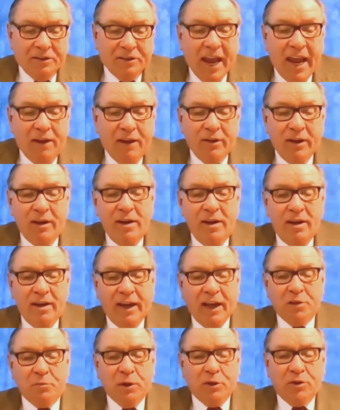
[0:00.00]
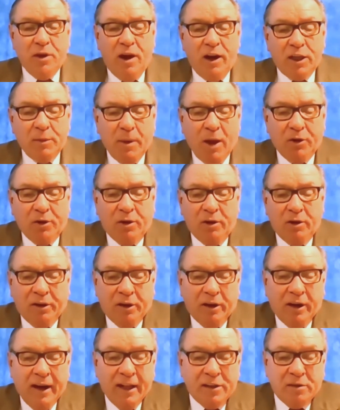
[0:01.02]
David, as we talked about
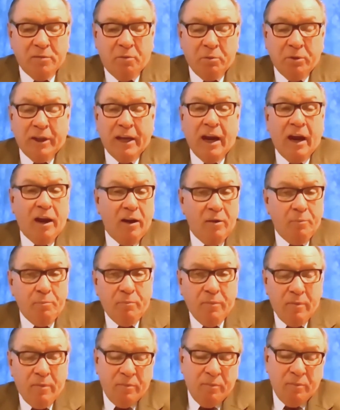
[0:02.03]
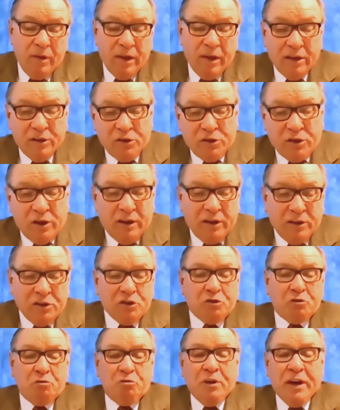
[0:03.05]
earlier, had some really
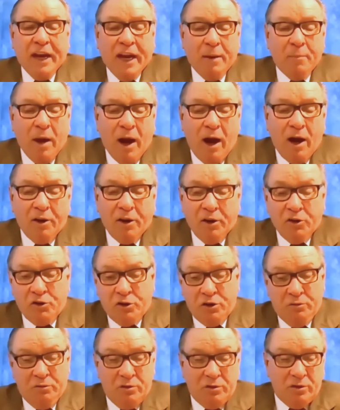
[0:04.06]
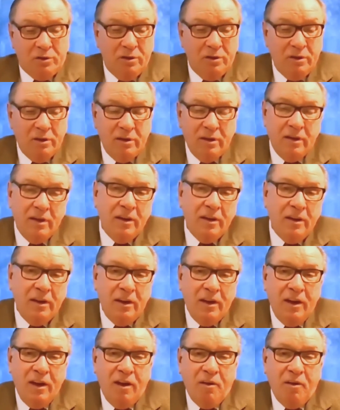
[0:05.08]
extreme heart issues.
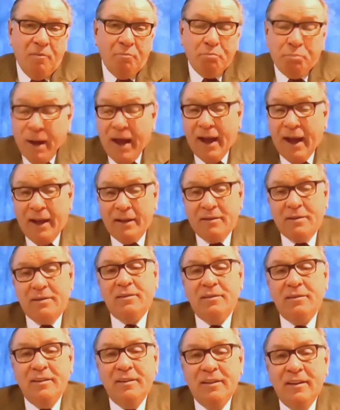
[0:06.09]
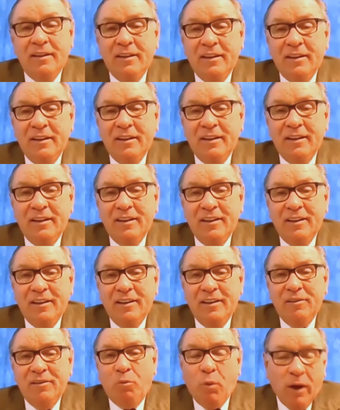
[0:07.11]
But
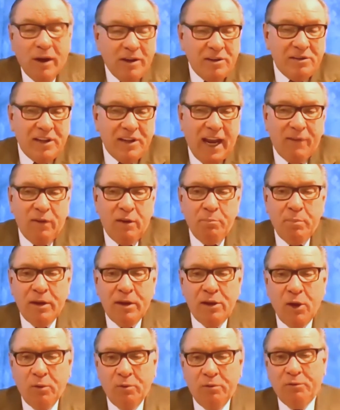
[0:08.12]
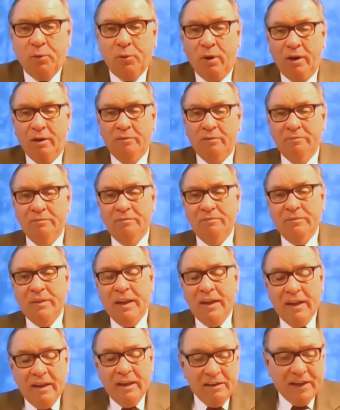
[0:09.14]
what has David been known for?
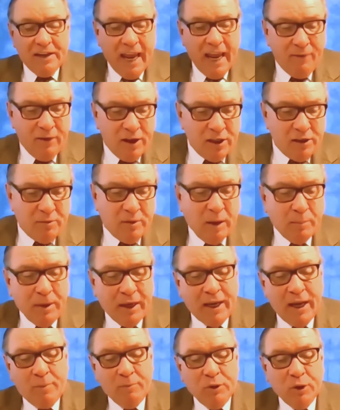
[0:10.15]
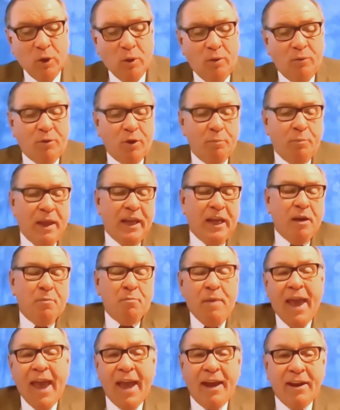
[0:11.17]
David has become known for being
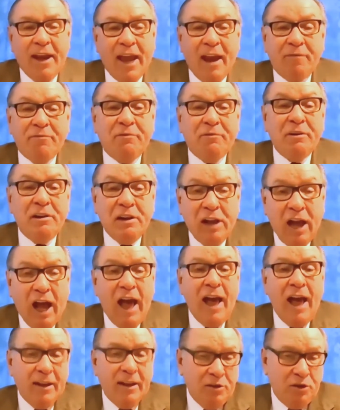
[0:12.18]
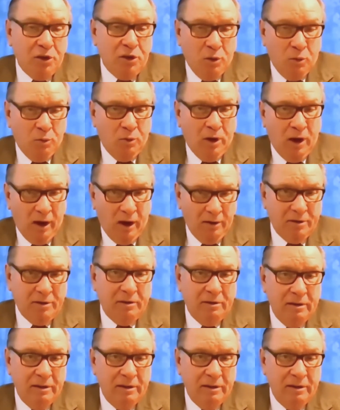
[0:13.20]
a man after God's own heart.